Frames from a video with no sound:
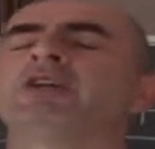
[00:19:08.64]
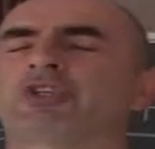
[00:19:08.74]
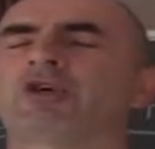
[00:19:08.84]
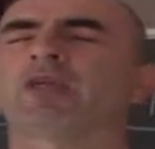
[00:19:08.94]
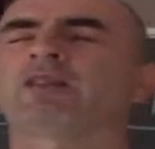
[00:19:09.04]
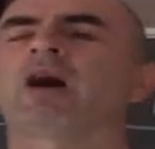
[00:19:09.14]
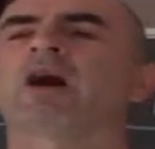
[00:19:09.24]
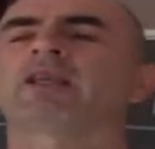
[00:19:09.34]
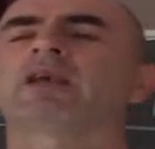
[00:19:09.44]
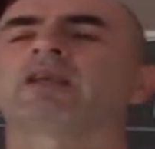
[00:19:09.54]
so that
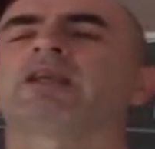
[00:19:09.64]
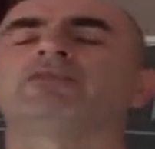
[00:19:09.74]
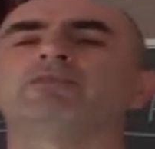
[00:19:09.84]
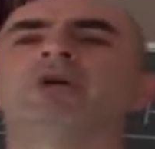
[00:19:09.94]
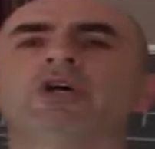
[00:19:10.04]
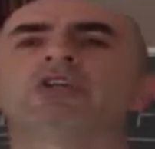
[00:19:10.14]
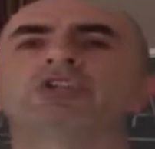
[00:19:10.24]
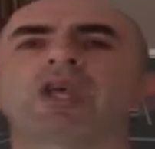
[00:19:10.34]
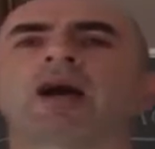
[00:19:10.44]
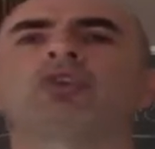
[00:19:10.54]
I can give
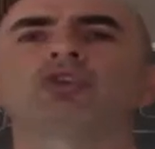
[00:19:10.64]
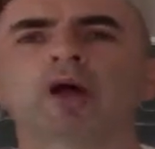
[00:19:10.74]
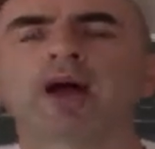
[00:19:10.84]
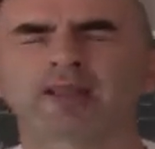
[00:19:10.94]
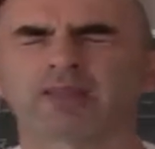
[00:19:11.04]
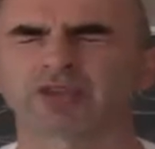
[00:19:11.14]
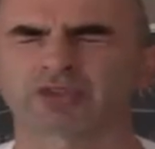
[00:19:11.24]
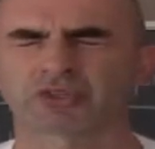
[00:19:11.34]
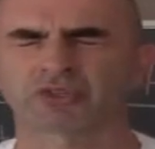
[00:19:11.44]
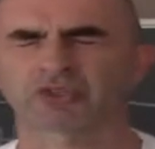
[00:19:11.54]
mercy unto
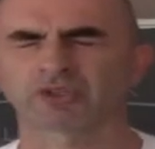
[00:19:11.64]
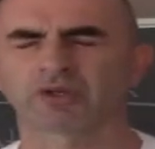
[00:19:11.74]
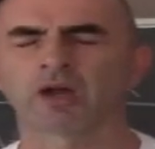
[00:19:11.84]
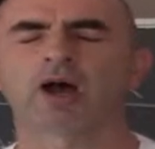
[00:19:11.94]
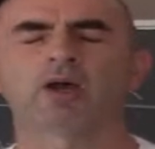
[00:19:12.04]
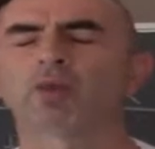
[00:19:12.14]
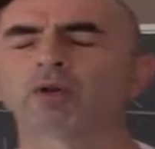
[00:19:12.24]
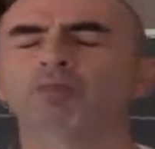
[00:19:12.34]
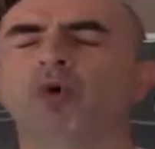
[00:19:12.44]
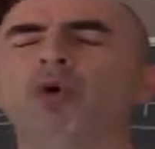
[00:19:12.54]
others. I
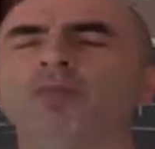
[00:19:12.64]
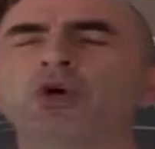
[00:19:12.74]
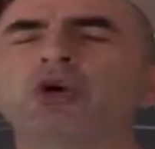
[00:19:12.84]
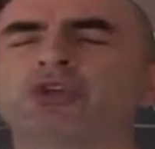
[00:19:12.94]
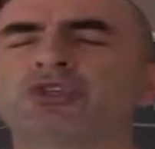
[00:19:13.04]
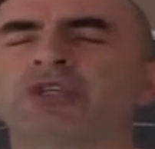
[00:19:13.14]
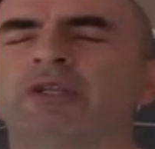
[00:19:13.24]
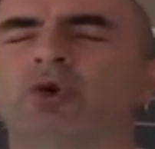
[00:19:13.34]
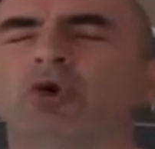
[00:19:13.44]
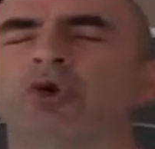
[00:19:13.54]
want more
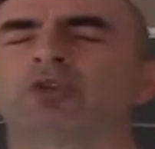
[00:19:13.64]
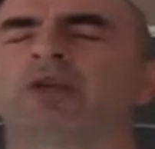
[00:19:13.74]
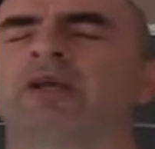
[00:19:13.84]
mercy, Lord.